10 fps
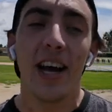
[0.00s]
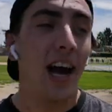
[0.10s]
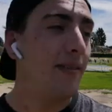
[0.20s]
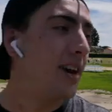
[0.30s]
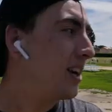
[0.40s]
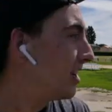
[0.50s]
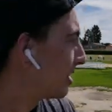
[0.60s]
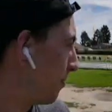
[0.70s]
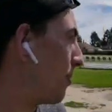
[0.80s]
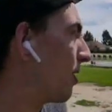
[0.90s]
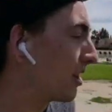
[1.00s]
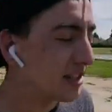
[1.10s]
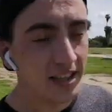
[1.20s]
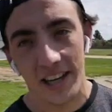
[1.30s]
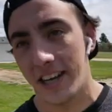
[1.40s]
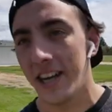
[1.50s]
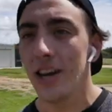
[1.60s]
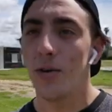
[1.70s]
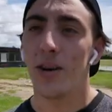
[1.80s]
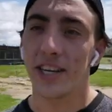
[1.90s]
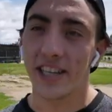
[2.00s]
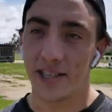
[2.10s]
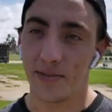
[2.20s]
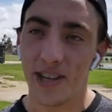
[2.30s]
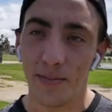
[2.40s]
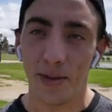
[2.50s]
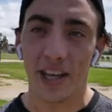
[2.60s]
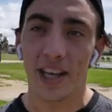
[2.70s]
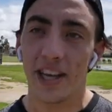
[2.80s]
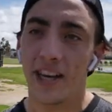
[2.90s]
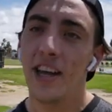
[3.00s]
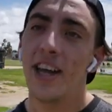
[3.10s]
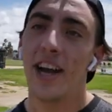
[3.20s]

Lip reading: I'm out here at the park today. Wanted to get some tumbling in.